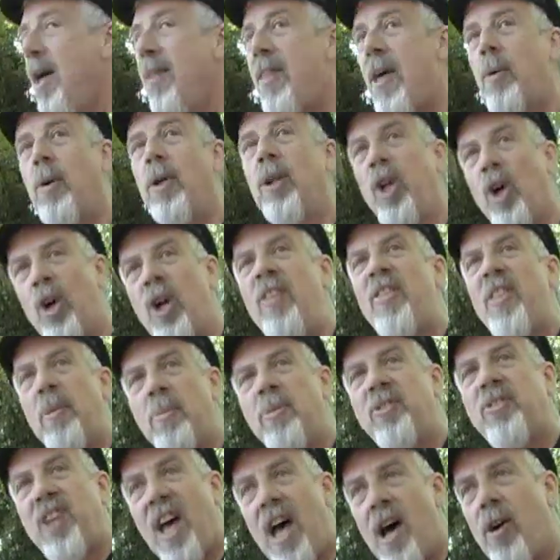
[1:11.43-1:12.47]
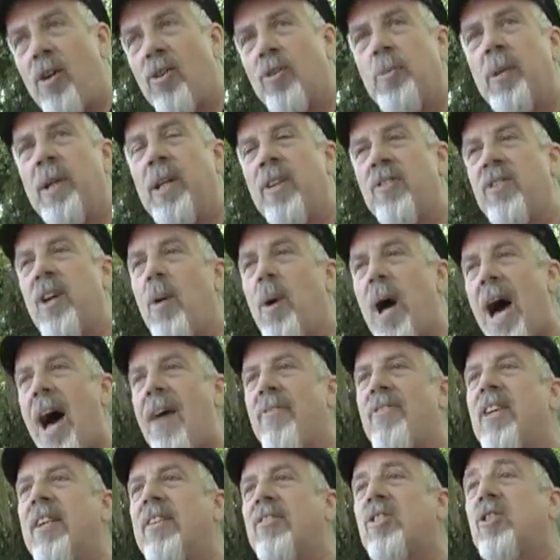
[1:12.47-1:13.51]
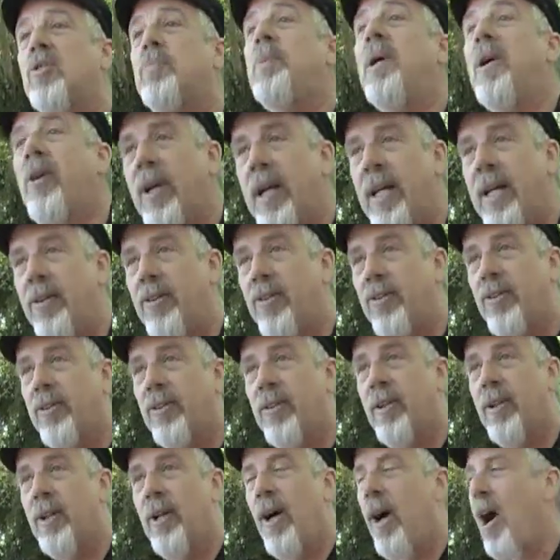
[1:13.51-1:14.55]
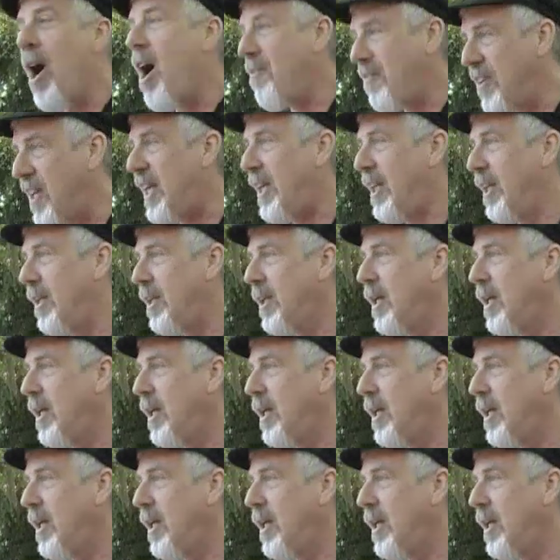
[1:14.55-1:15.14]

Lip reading: They will learn it themselves because they will have the experience of it.